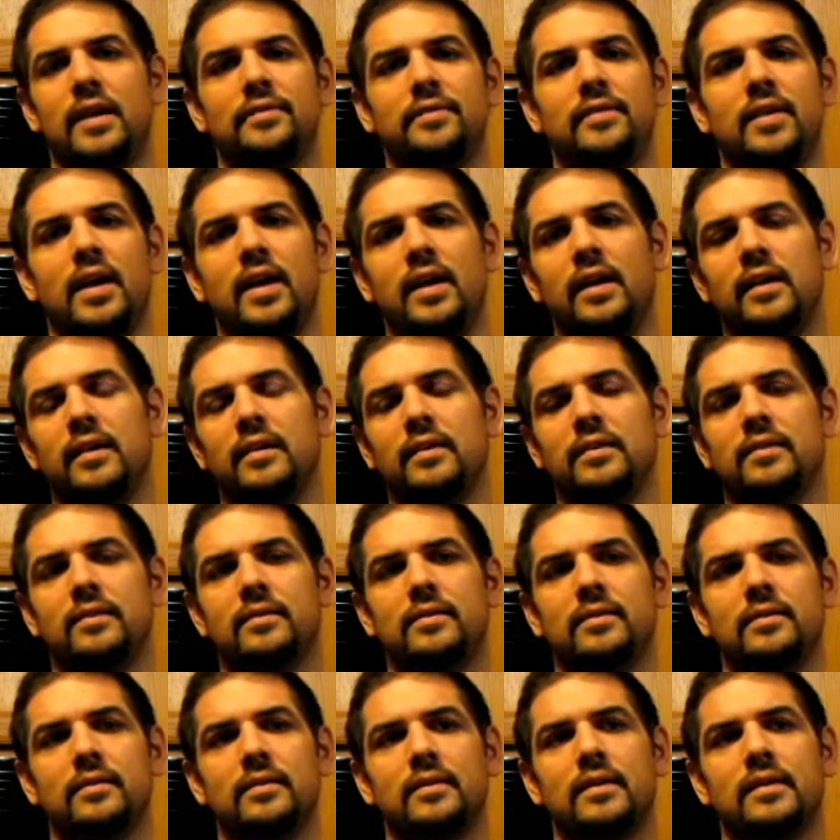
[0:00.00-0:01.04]
I've got it
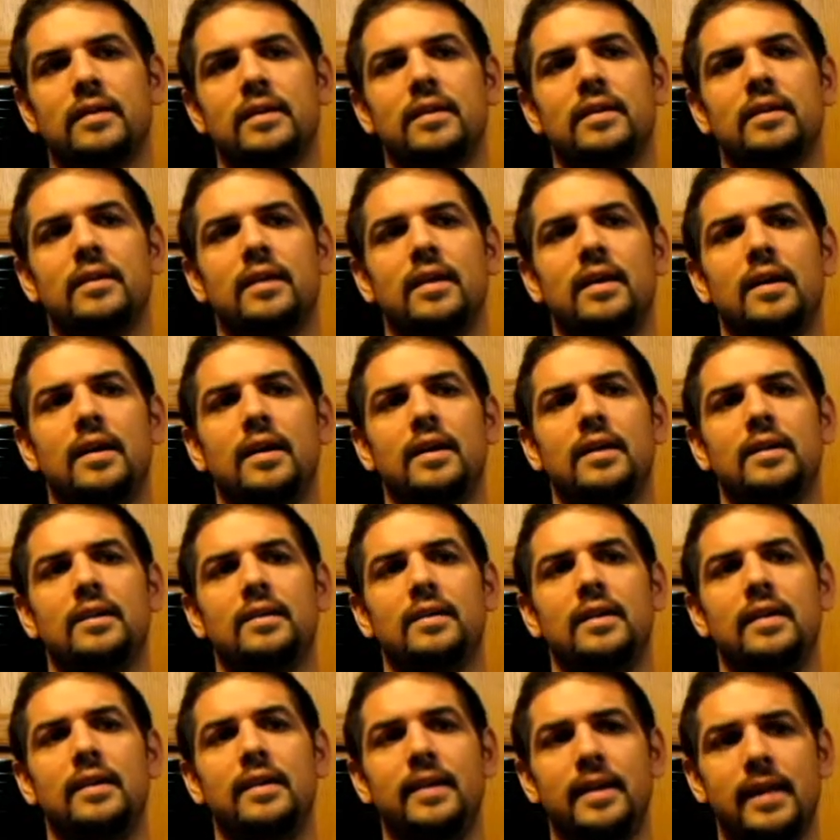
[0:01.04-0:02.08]

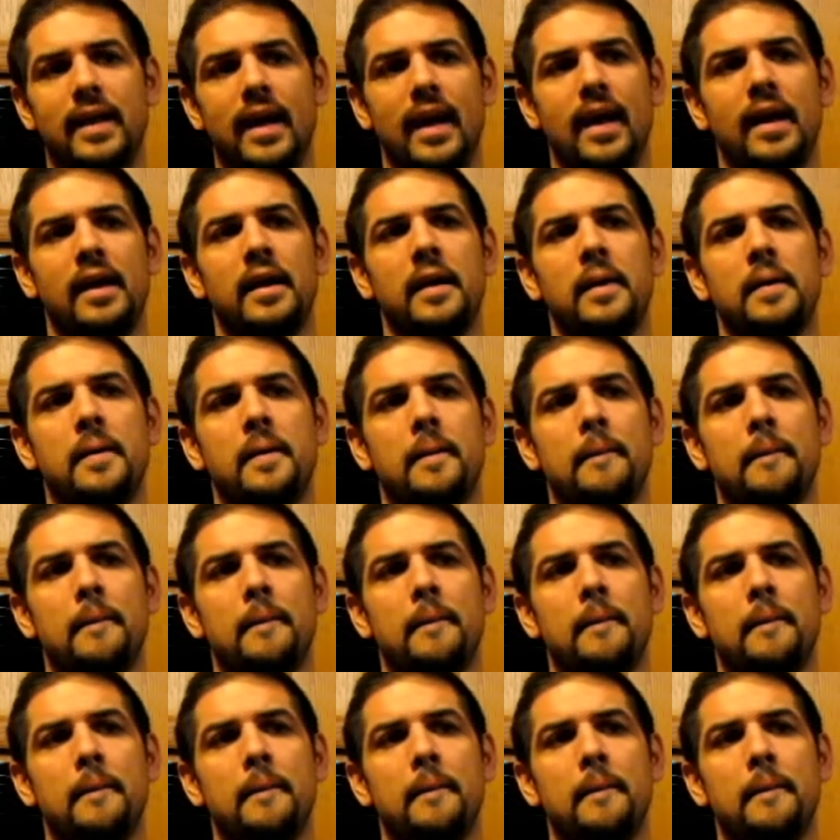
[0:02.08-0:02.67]
in the keg.